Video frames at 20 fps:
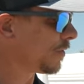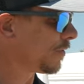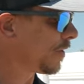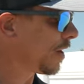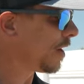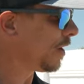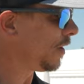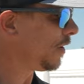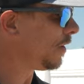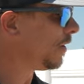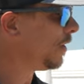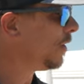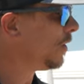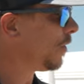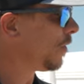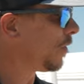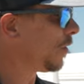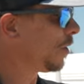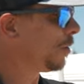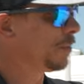a rail
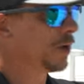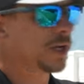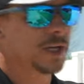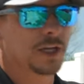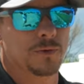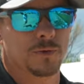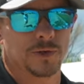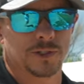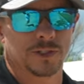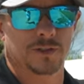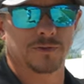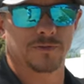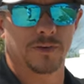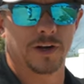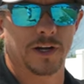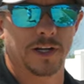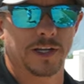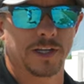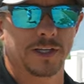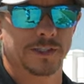or a picket, which is
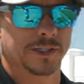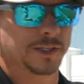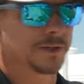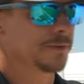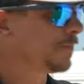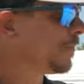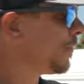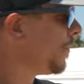very easy.